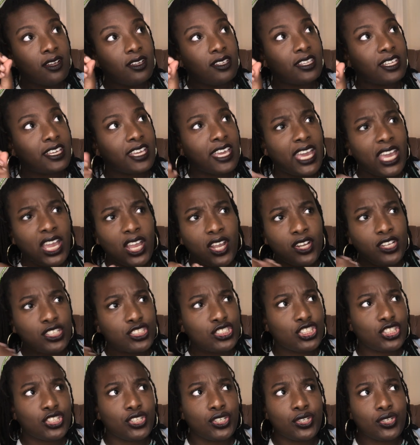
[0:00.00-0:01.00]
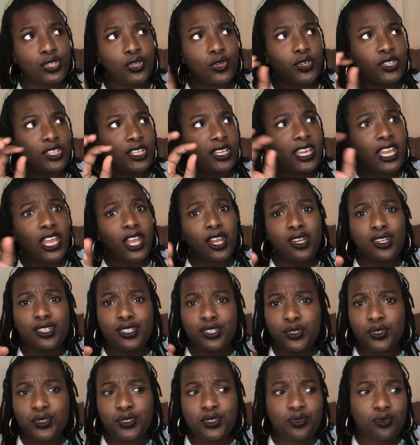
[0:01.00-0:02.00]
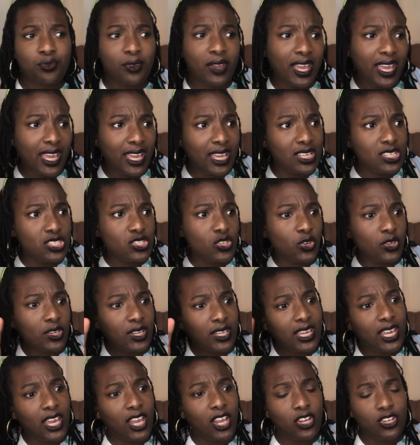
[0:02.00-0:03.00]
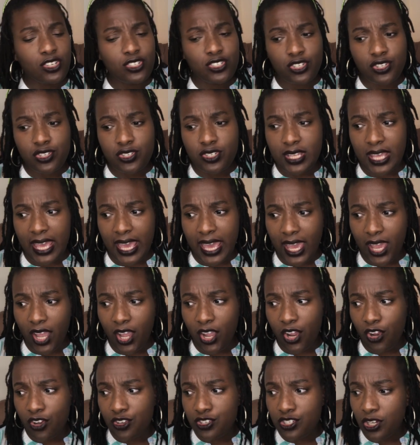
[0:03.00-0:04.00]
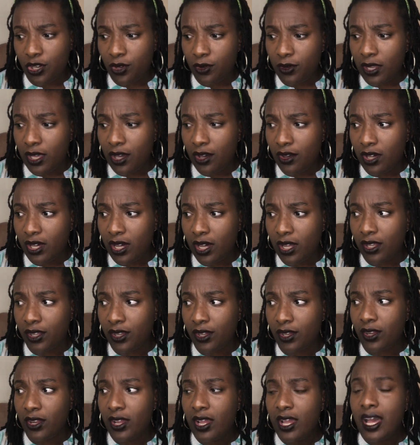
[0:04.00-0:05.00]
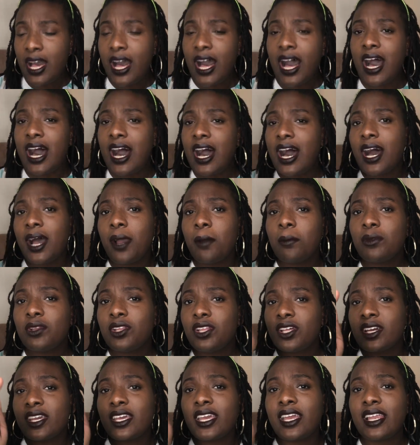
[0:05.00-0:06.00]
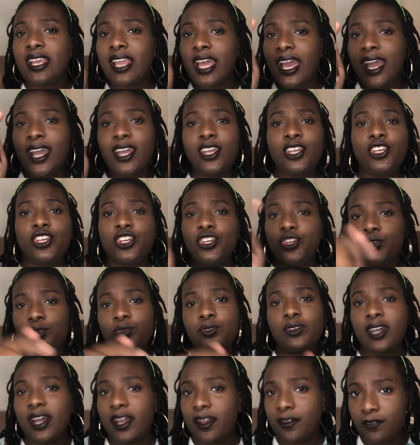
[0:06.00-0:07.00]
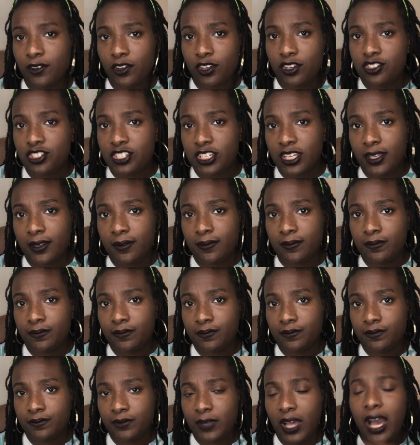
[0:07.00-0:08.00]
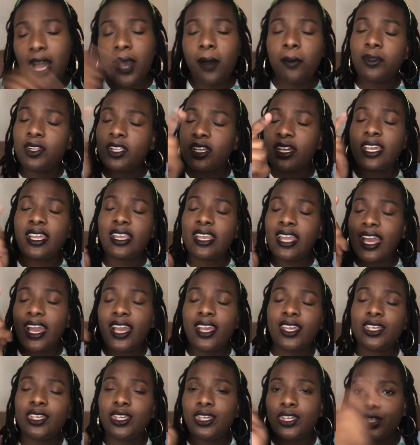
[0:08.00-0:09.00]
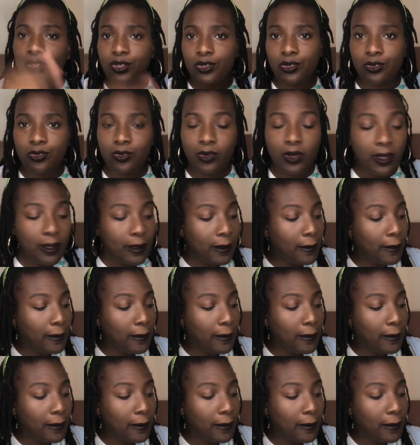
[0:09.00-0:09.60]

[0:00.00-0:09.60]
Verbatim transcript: the character or the character's race or the character's hair, toenail color. I'm looking at you, Divergent. I'm looking at you.